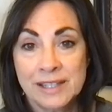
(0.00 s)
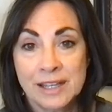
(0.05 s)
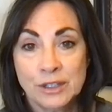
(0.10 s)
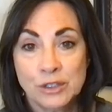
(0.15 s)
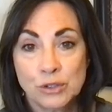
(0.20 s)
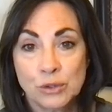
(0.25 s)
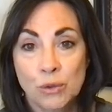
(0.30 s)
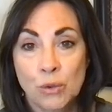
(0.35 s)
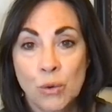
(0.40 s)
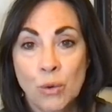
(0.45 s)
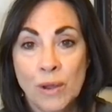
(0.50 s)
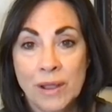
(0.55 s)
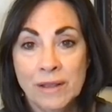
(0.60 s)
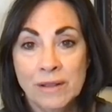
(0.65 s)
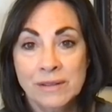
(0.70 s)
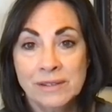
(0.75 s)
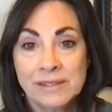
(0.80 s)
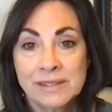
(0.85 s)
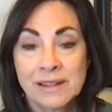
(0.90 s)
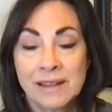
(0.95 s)
essential
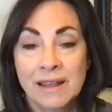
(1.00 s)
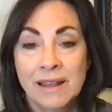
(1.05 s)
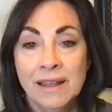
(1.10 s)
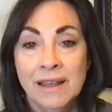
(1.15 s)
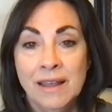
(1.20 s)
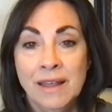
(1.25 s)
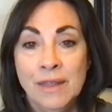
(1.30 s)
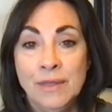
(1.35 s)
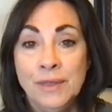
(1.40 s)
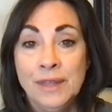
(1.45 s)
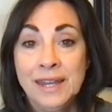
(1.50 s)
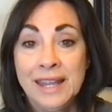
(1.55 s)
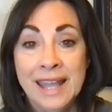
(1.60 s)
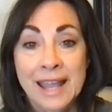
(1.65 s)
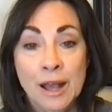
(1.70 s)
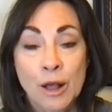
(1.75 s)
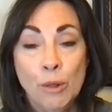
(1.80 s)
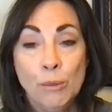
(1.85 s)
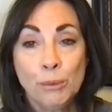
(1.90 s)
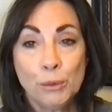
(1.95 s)
oils that
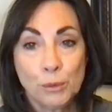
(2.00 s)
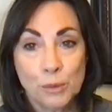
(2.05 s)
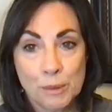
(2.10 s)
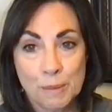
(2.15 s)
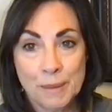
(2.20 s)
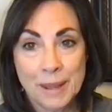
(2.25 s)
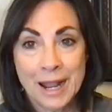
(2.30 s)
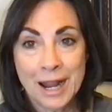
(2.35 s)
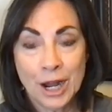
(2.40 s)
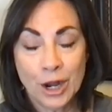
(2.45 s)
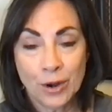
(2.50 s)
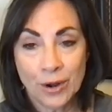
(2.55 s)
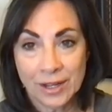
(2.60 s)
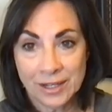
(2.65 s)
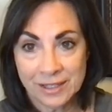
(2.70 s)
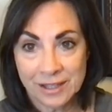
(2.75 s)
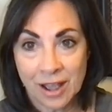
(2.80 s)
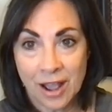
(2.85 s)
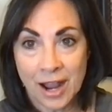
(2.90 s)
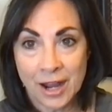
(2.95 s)
help repair
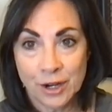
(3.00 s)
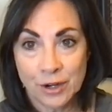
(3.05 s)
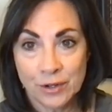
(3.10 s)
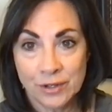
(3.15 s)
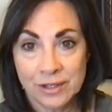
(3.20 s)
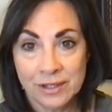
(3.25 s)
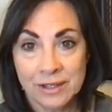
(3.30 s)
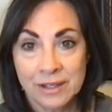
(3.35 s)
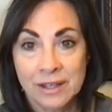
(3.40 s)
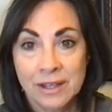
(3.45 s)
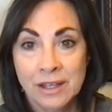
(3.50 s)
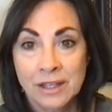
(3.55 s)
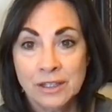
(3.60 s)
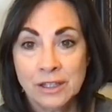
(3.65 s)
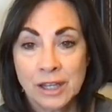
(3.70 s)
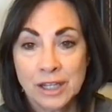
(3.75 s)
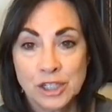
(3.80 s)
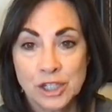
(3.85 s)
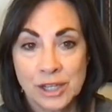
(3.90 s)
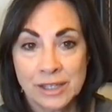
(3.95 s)
a tired
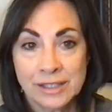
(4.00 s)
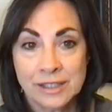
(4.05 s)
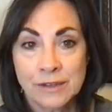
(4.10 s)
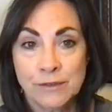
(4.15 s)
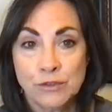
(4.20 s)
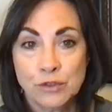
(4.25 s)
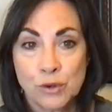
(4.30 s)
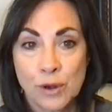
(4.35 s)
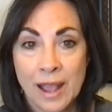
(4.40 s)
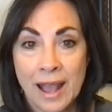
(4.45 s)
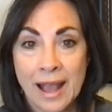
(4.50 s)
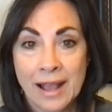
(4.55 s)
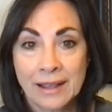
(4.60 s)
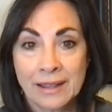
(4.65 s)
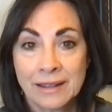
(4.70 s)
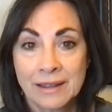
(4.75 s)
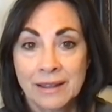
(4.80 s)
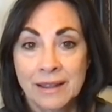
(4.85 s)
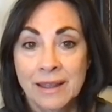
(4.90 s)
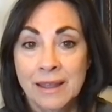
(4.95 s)
digestive
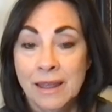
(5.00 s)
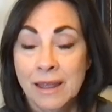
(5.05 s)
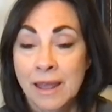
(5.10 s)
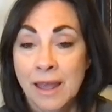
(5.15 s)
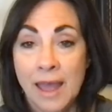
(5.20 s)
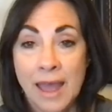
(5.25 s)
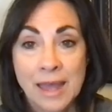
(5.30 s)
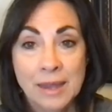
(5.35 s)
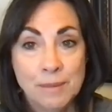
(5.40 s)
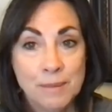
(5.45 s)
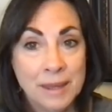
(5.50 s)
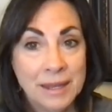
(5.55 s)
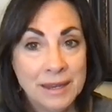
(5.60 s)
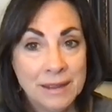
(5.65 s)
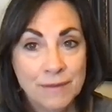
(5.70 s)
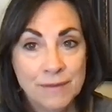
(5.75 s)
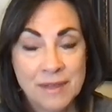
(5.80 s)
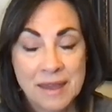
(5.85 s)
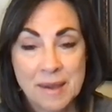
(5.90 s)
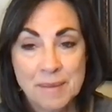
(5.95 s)
tract. And
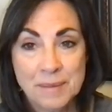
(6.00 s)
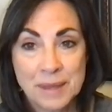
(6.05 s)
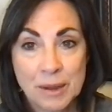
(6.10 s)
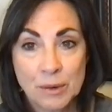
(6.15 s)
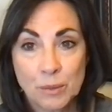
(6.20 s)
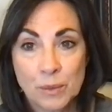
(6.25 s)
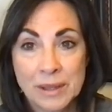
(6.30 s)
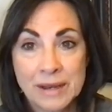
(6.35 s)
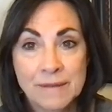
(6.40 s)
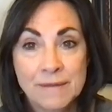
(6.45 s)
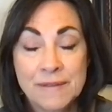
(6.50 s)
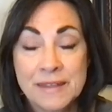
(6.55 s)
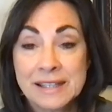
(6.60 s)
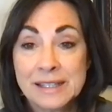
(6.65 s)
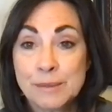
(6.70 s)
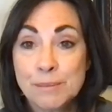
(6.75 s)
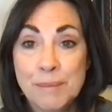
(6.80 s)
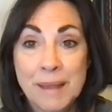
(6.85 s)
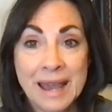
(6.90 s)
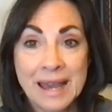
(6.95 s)
many of them get rid of
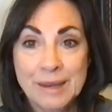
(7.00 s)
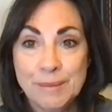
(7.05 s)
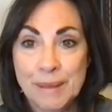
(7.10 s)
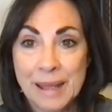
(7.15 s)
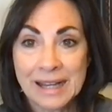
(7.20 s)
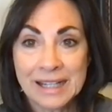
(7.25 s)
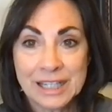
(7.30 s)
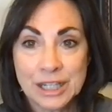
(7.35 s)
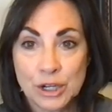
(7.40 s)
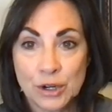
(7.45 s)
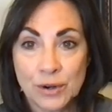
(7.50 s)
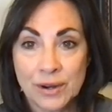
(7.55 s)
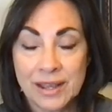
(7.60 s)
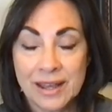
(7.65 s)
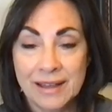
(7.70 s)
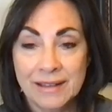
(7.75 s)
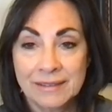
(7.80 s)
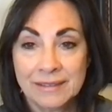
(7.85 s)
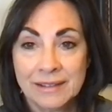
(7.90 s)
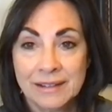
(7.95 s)
this bad
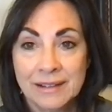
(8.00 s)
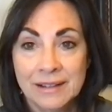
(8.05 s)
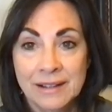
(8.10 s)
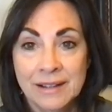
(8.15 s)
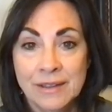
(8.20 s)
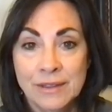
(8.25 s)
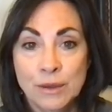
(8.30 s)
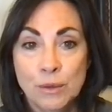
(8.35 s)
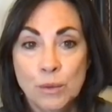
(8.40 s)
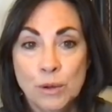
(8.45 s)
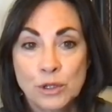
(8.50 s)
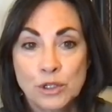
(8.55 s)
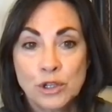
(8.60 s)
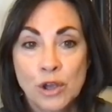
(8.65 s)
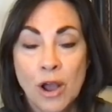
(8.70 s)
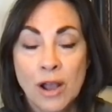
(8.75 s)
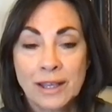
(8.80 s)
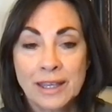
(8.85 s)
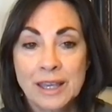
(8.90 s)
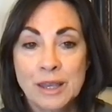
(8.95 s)
bacteria that we were
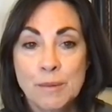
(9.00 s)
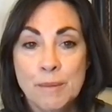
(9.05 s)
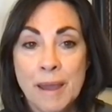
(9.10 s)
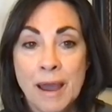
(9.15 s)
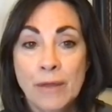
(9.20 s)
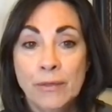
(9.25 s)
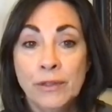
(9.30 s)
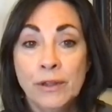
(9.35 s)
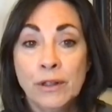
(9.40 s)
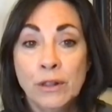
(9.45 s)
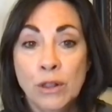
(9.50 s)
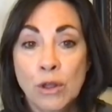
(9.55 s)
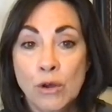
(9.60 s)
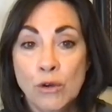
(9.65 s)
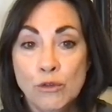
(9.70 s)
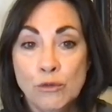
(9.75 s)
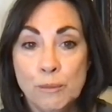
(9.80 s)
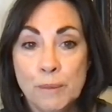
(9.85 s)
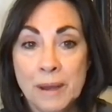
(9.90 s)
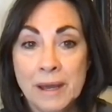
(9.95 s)
talking about. The
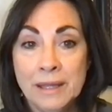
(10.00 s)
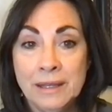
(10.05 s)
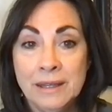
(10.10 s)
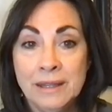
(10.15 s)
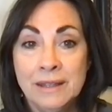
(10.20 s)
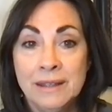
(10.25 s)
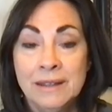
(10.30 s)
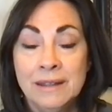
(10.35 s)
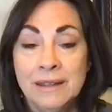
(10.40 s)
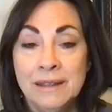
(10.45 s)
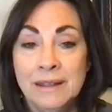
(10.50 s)
clove bud